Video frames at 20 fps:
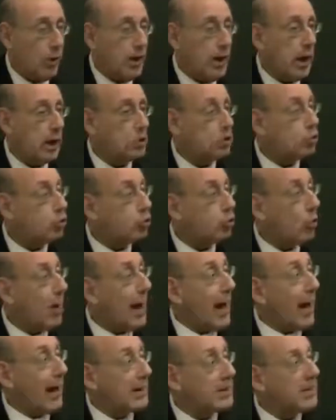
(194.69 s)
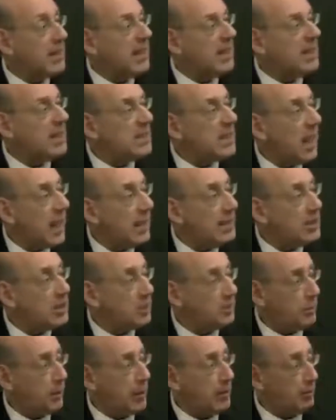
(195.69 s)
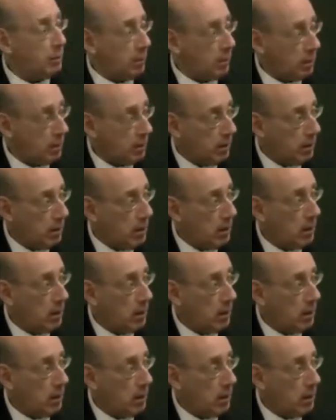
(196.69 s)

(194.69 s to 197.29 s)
do we attract, entice people,